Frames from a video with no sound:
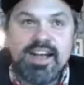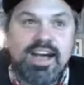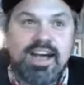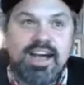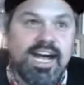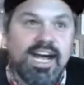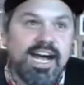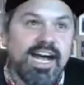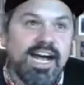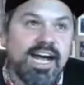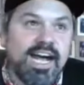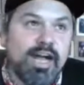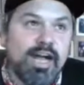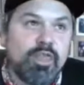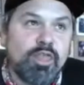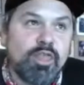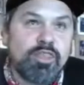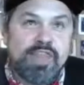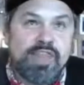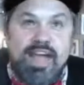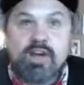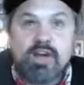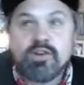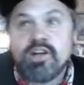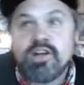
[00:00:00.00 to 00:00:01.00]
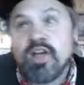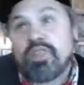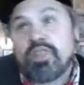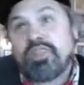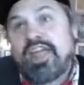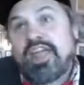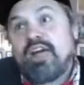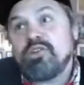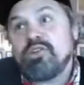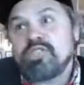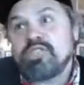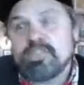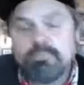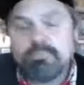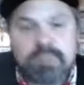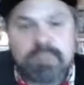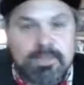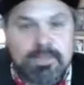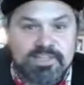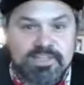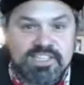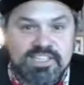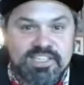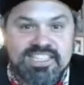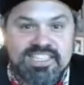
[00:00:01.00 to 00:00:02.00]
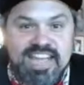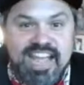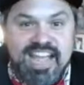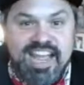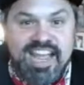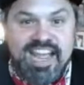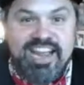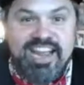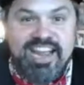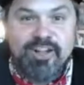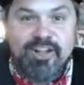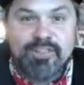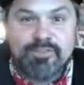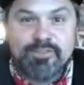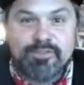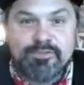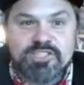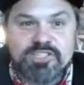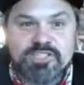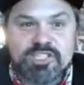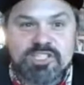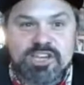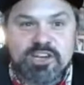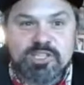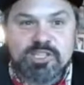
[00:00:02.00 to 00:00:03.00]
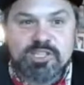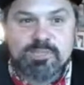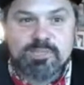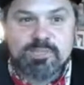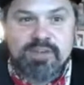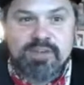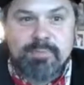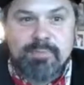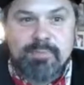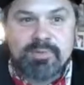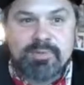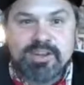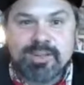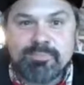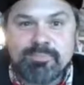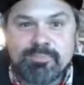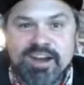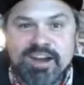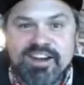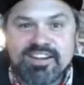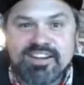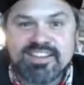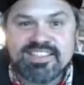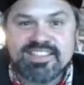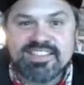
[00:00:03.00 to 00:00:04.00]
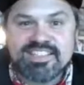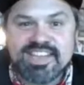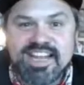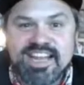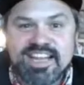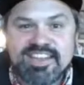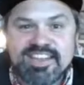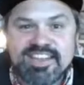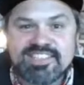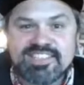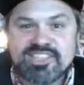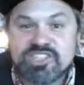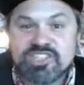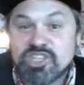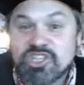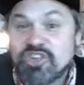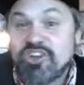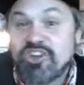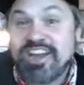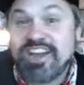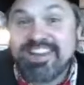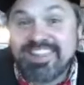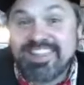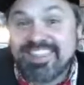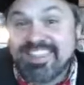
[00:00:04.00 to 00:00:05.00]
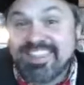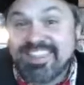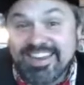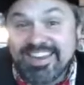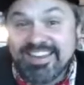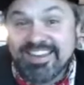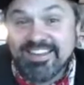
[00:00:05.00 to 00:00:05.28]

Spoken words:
1,000 people a day on the Fitzgerald's property apparently is not such a great thing.